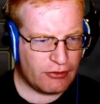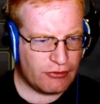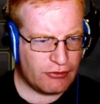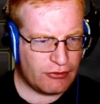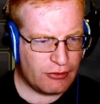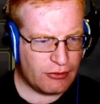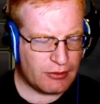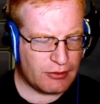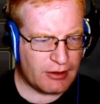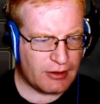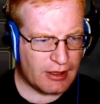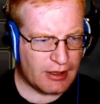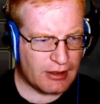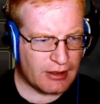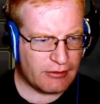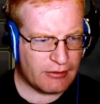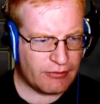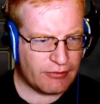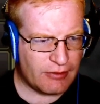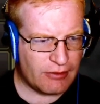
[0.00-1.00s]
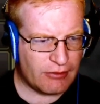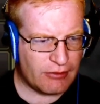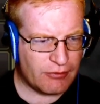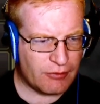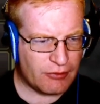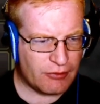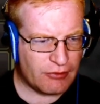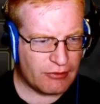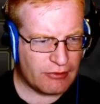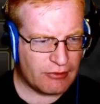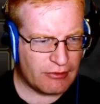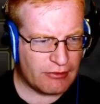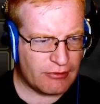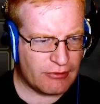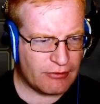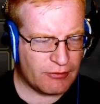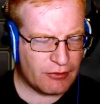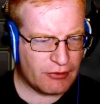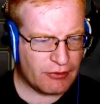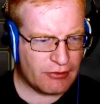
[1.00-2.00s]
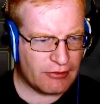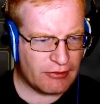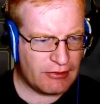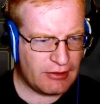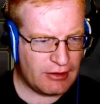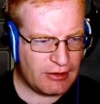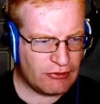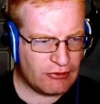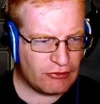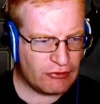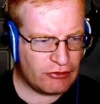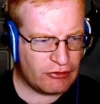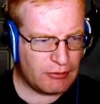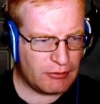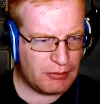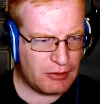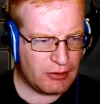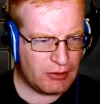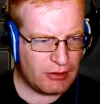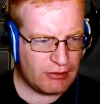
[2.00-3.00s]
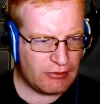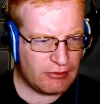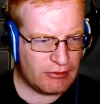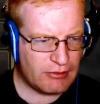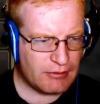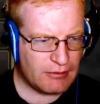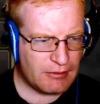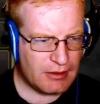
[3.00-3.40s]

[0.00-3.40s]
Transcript: to attack and defense versus siege and ship units.